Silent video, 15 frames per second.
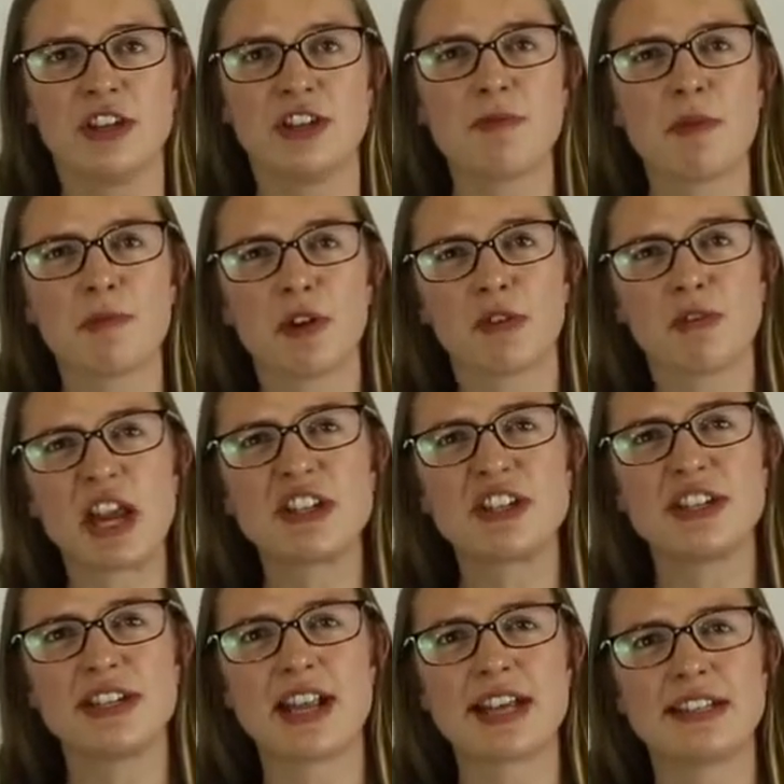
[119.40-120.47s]
tumor
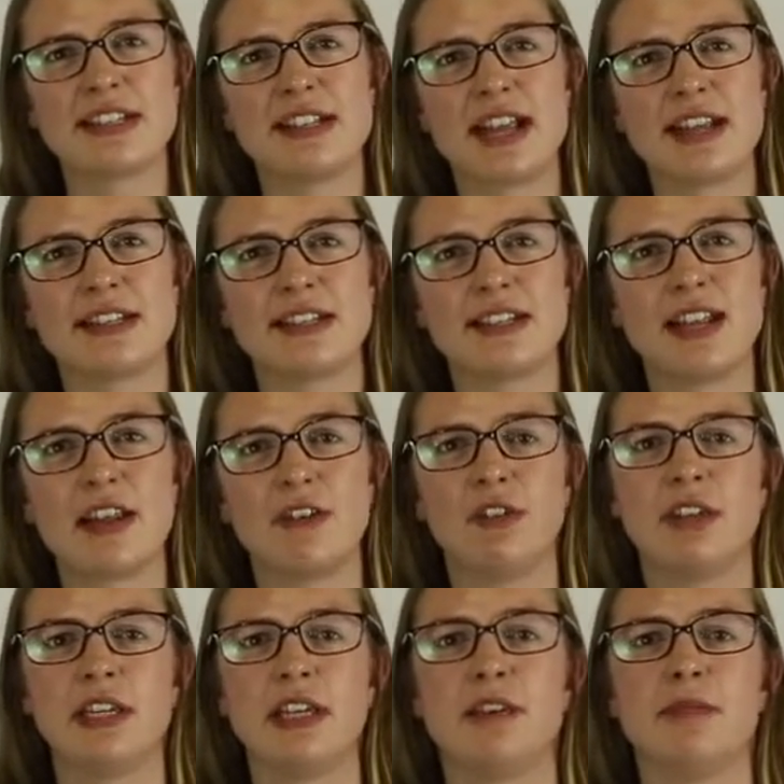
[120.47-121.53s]
progression doesn't
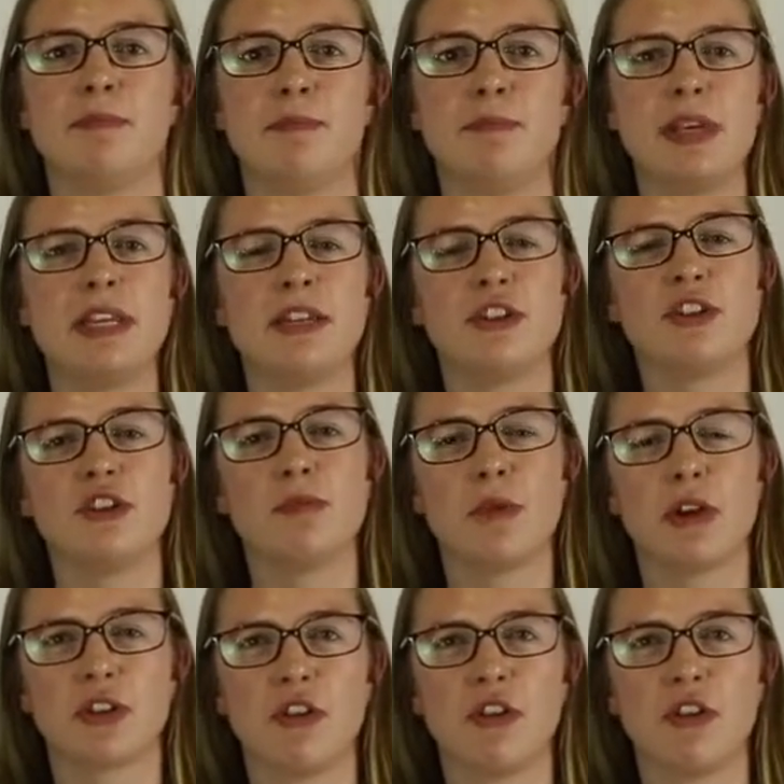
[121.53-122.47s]
necessarily mean tumor